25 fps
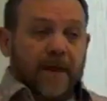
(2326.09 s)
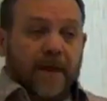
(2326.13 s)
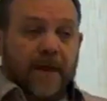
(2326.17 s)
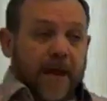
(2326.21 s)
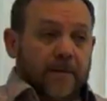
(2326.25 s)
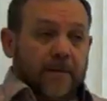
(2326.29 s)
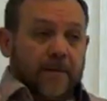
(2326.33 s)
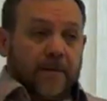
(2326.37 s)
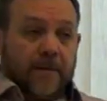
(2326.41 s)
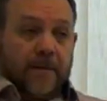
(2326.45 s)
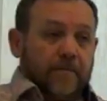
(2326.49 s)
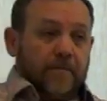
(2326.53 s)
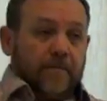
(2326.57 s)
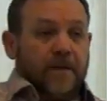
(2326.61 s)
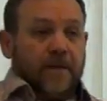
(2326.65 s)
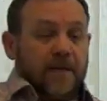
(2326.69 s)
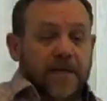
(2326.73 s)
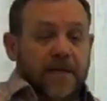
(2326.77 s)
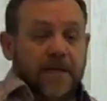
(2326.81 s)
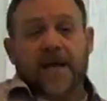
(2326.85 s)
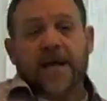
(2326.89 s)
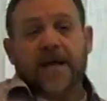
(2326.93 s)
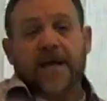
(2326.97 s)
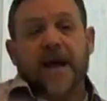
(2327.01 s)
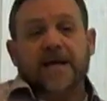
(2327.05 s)
And
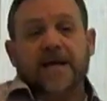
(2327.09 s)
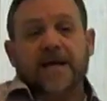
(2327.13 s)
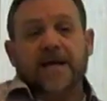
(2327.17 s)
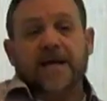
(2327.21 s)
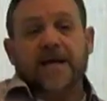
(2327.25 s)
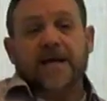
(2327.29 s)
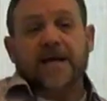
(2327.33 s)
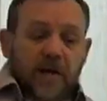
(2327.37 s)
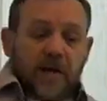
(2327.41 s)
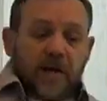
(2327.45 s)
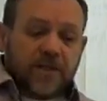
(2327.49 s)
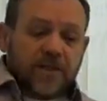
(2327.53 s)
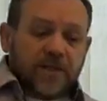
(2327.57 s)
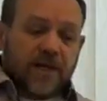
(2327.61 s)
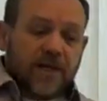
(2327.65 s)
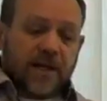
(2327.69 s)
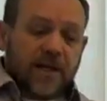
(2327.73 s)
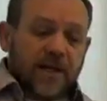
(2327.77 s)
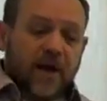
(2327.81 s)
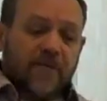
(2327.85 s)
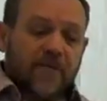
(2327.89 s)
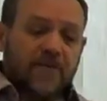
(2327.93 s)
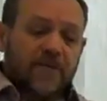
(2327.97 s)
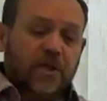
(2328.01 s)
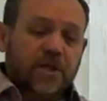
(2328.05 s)
yet, as much as
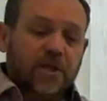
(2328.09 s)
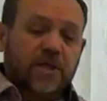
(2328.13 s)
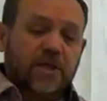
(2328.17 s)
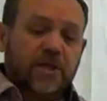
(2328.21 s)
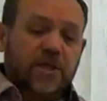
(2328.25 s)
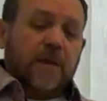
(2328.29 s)
He loves us,